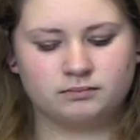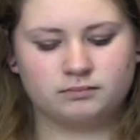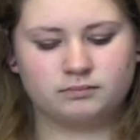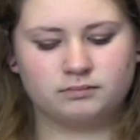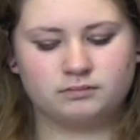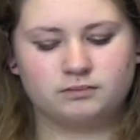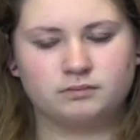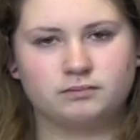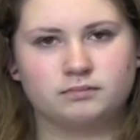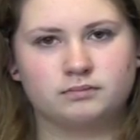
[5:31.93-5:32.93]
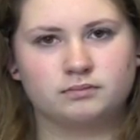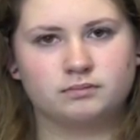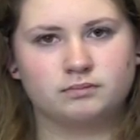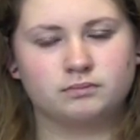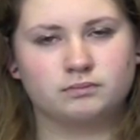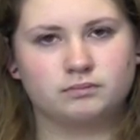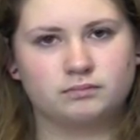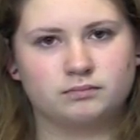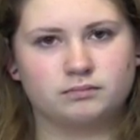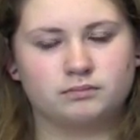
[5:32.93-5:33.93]

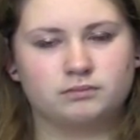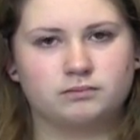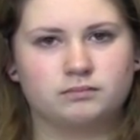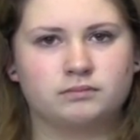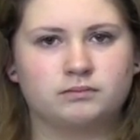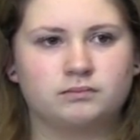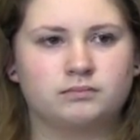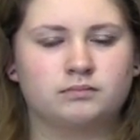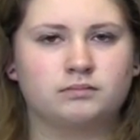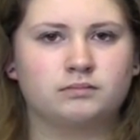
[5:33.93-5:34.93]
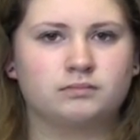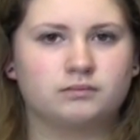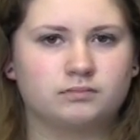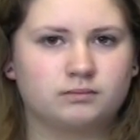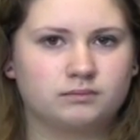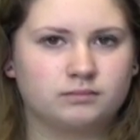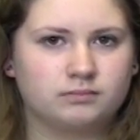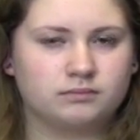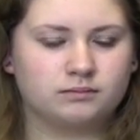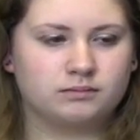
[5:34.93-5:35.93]

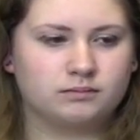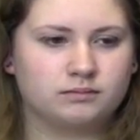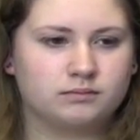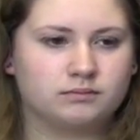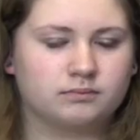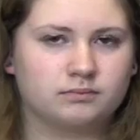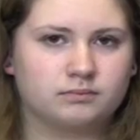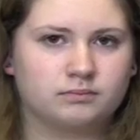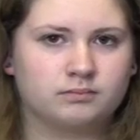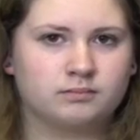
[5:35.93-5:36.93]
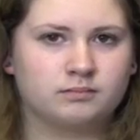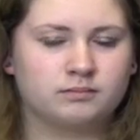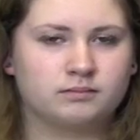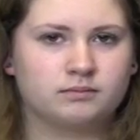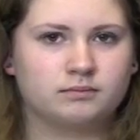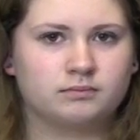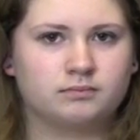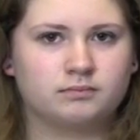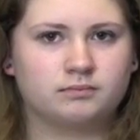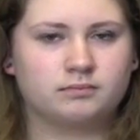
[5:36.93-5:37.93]

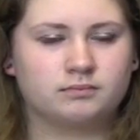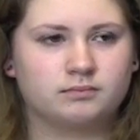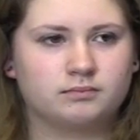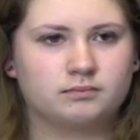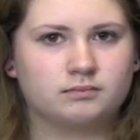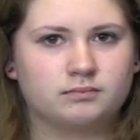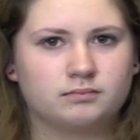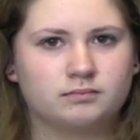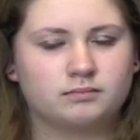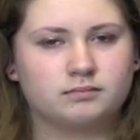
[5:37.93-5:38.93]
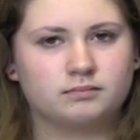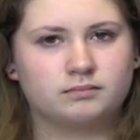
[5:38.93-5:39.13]
(silent)